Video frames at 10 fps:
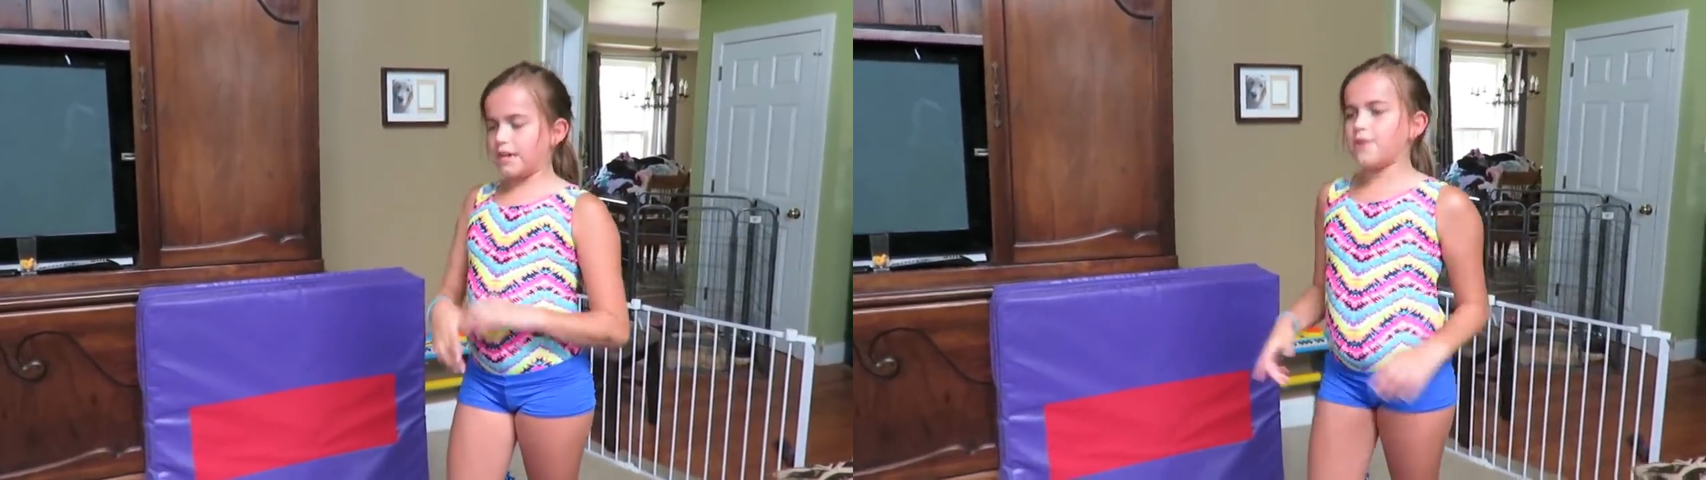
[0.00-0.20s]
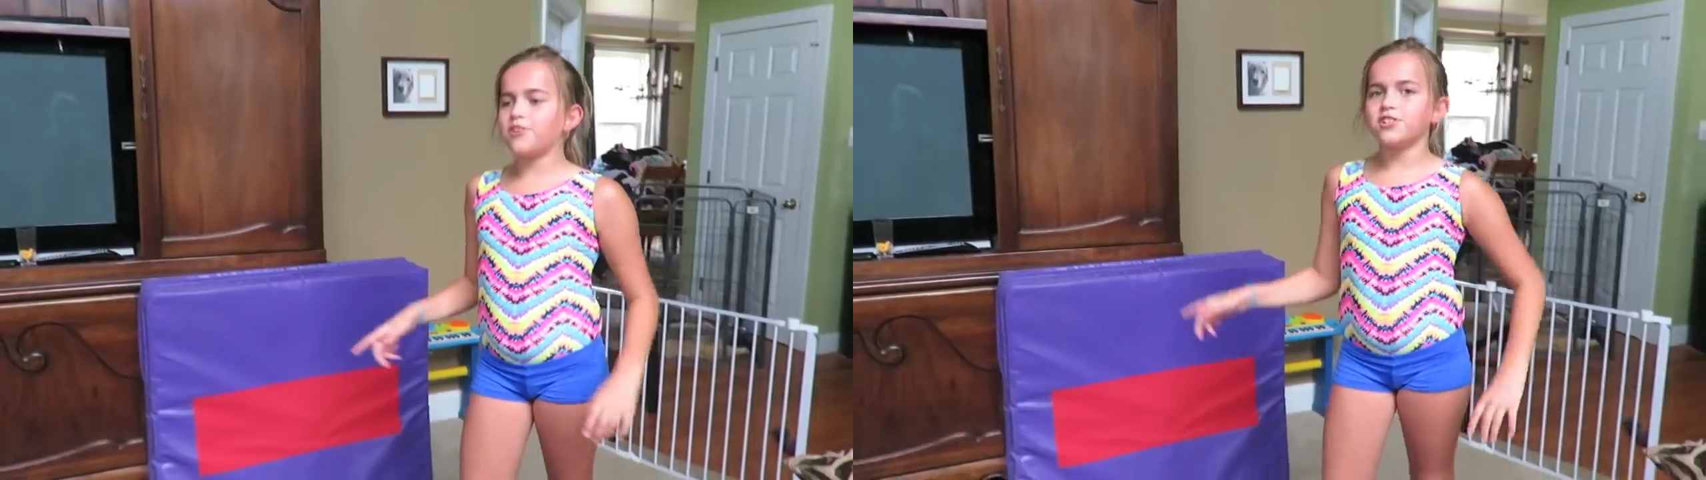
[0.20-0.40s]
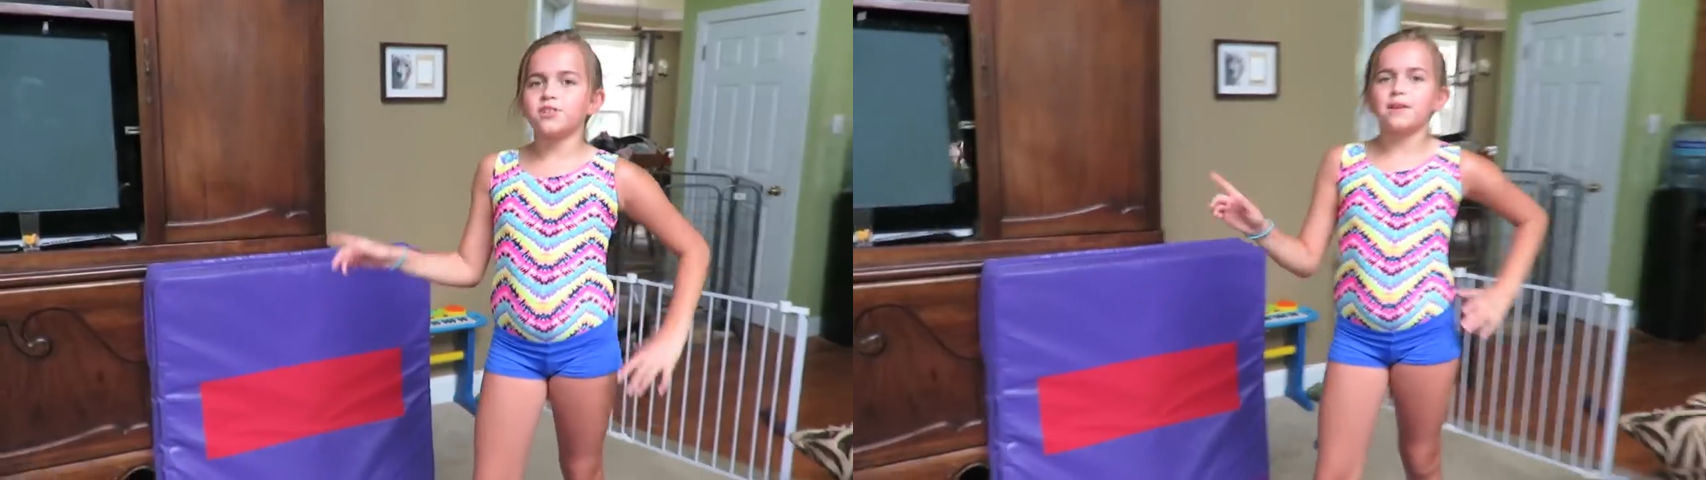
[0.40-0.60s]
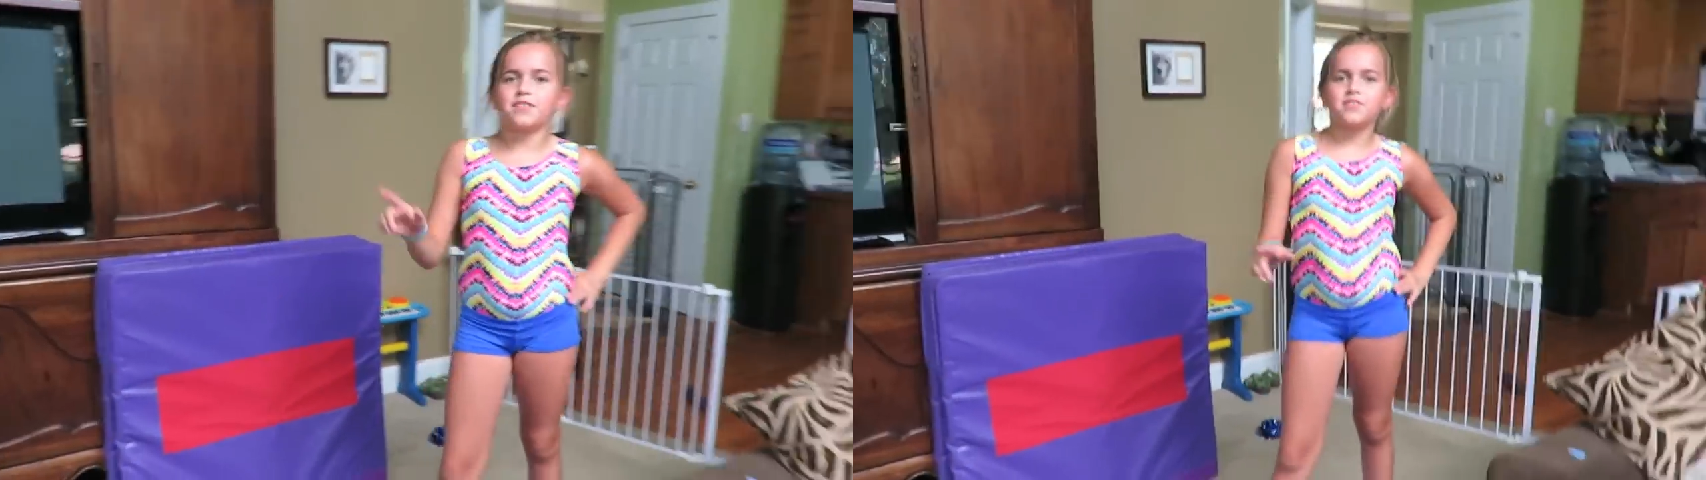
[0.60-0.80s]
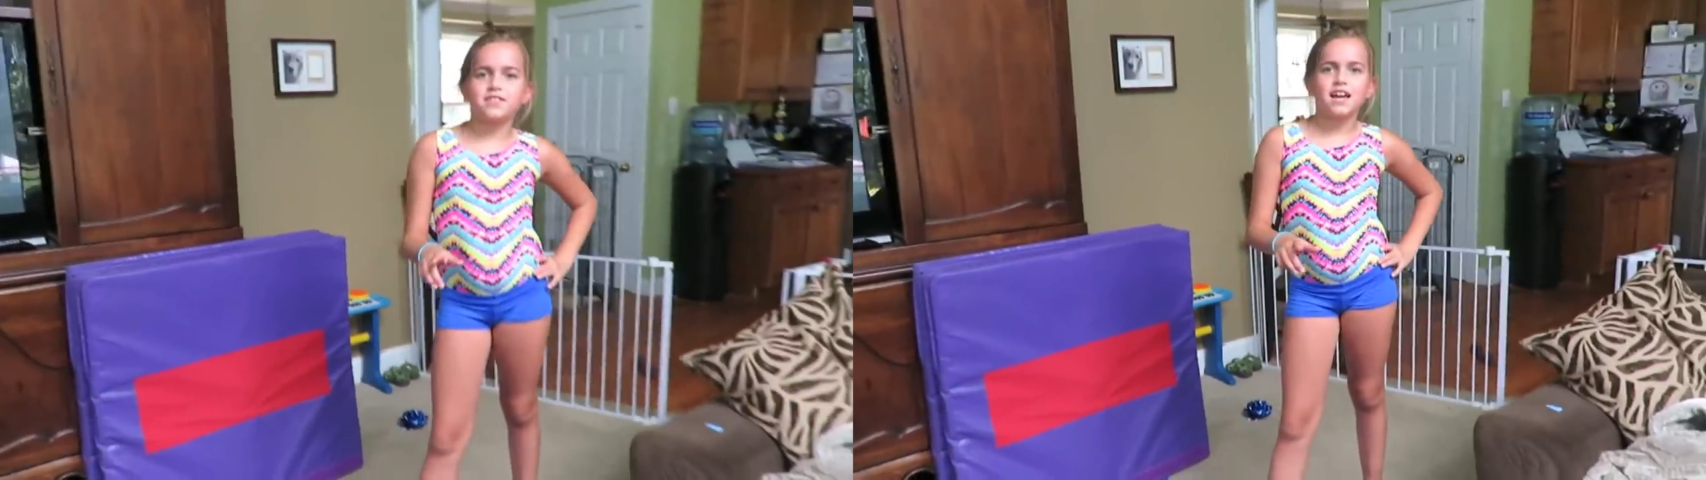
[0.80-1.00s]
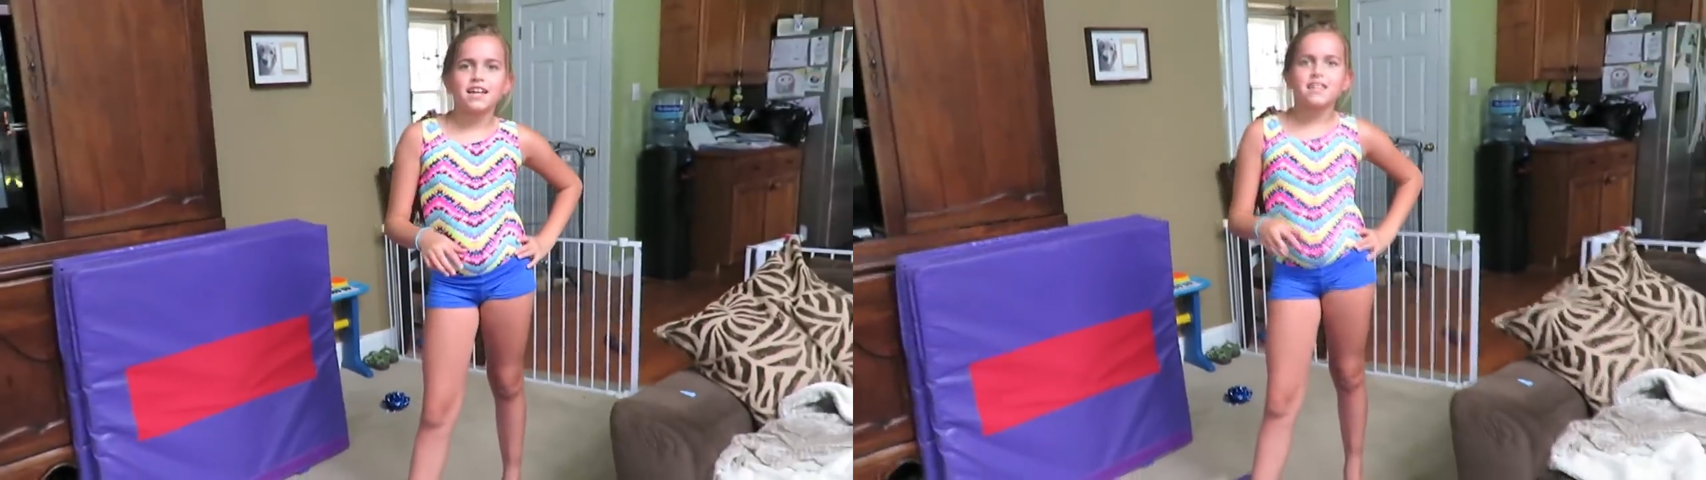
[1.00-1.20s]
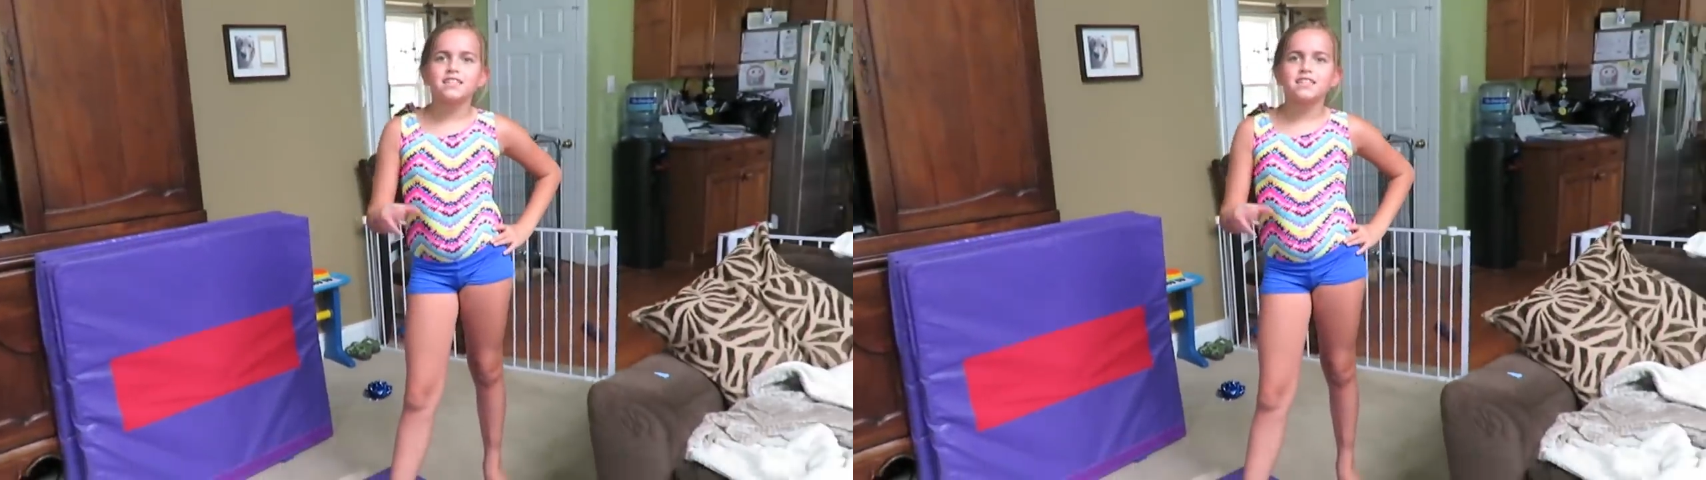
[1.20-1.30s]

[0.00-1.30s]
Wait, I want to show you my side